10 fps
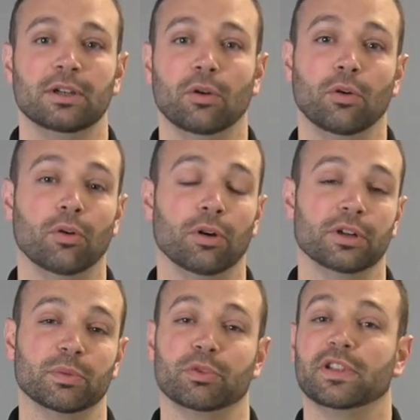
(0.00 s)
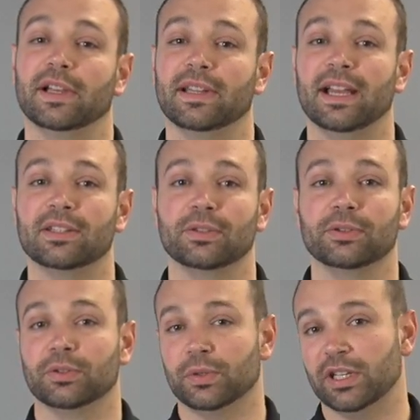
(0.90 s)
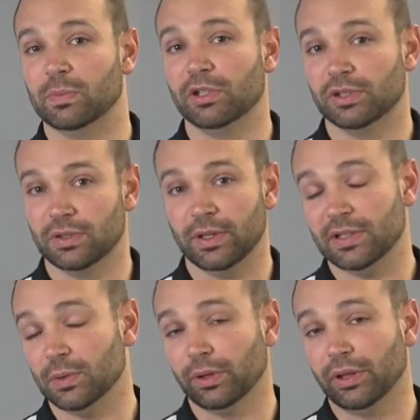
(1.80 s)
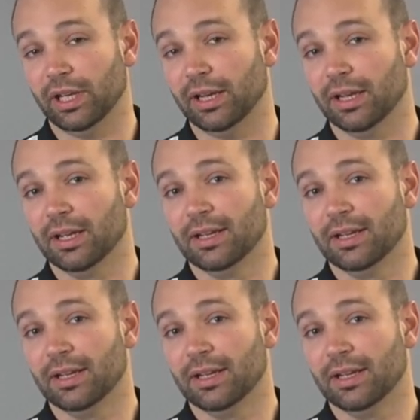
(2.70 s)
or to protect axles or transmissions, or that sort of thing.